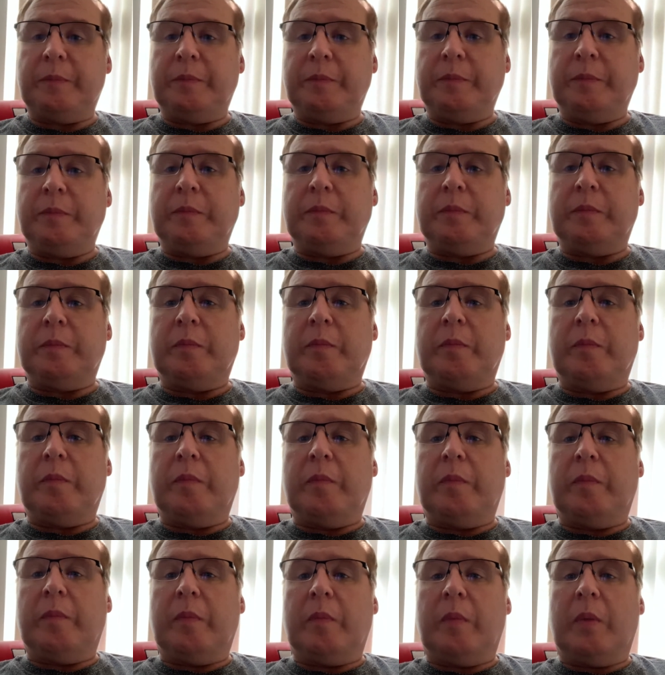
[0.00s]

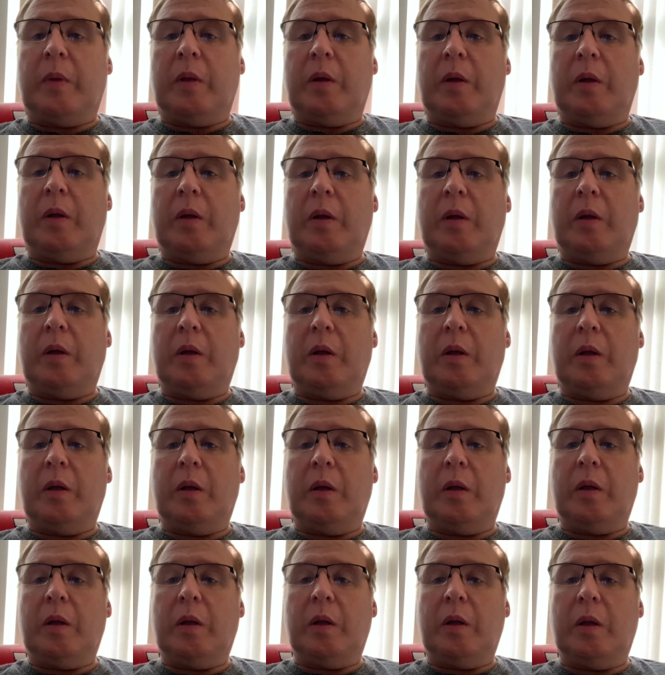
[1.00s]

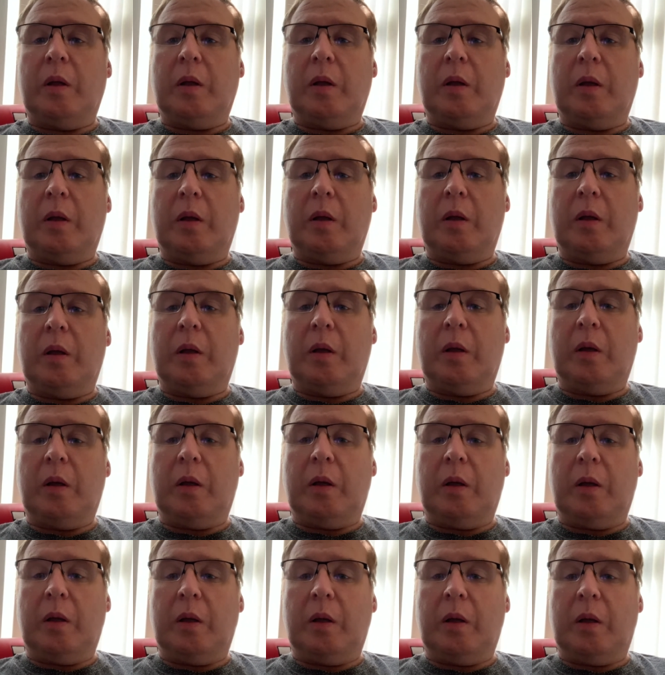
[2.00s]

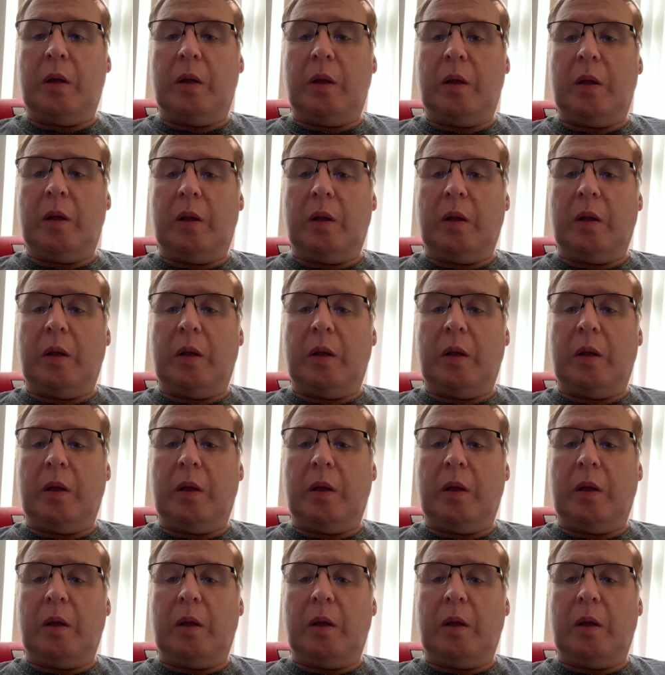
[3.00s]
Nothing is said.